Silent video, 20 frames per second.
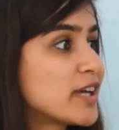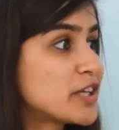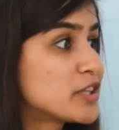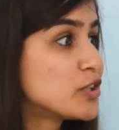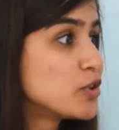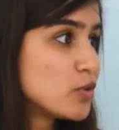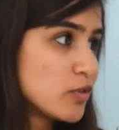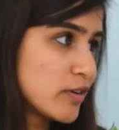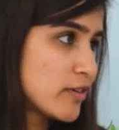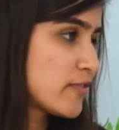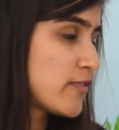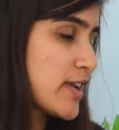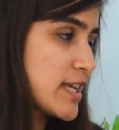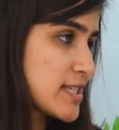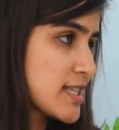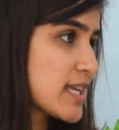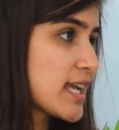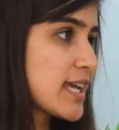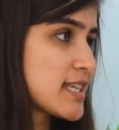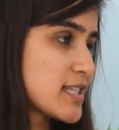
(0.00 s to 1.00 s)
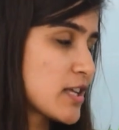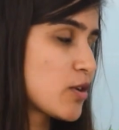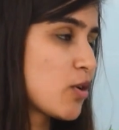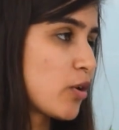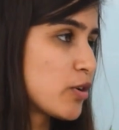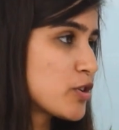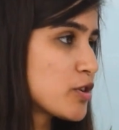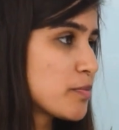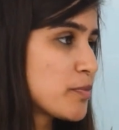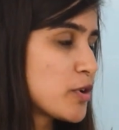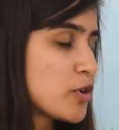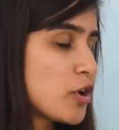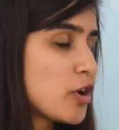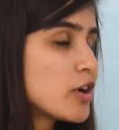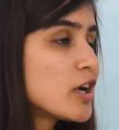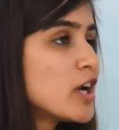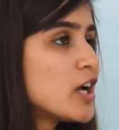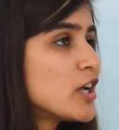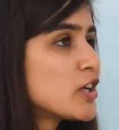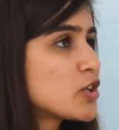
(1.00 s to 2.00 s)
that you were facing as an
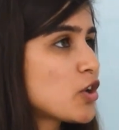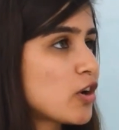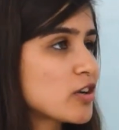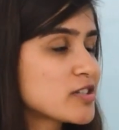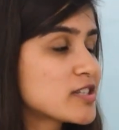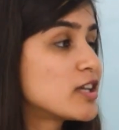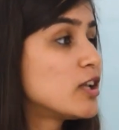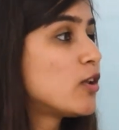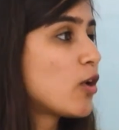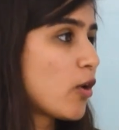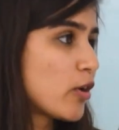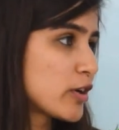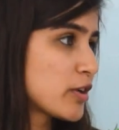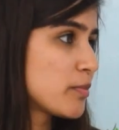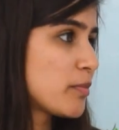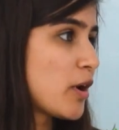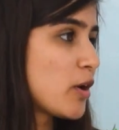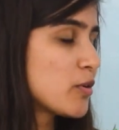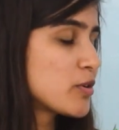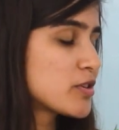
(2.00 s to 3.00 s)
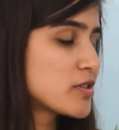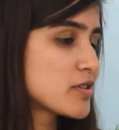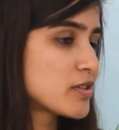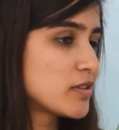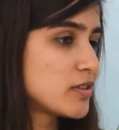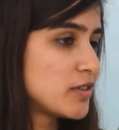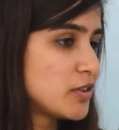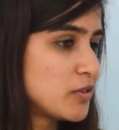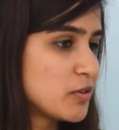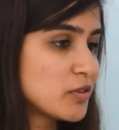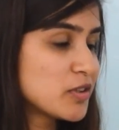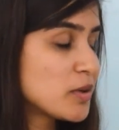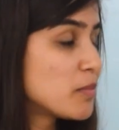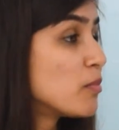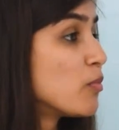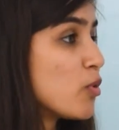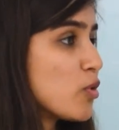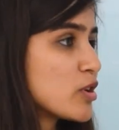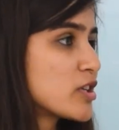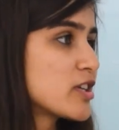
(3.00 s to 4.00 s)
entrepreneur talks a lot about, the
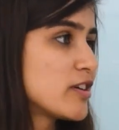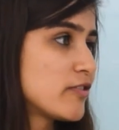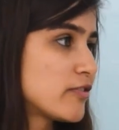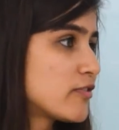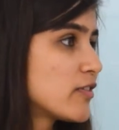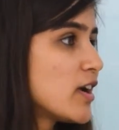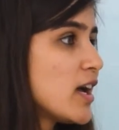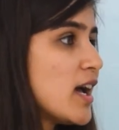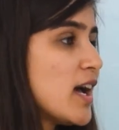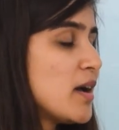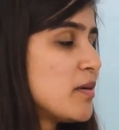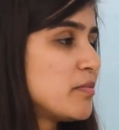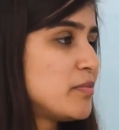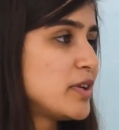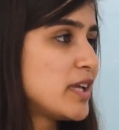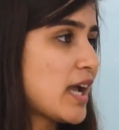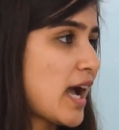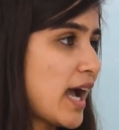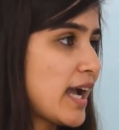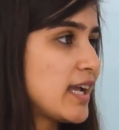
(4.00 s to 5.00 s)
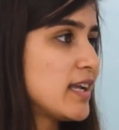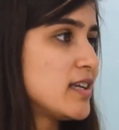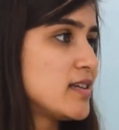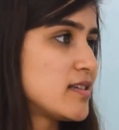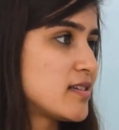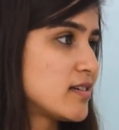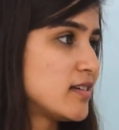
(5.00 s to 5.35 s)
motive behind